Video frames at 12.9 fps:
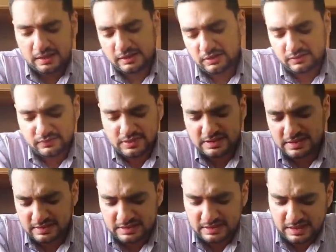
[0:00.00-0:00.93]
Now the V
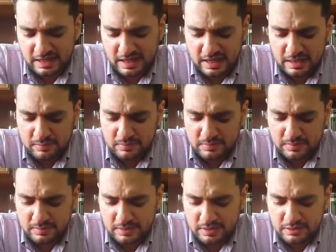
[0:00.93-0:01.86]
sixty came
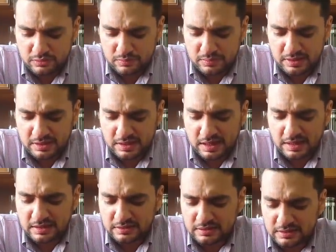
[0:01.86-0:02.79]
into being
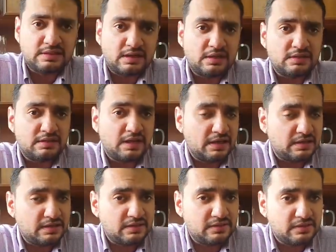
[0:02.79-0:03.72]
and started
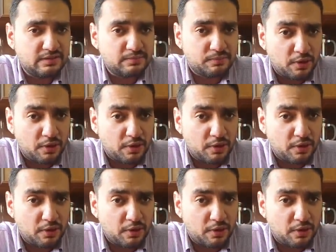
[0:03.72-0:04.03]
getting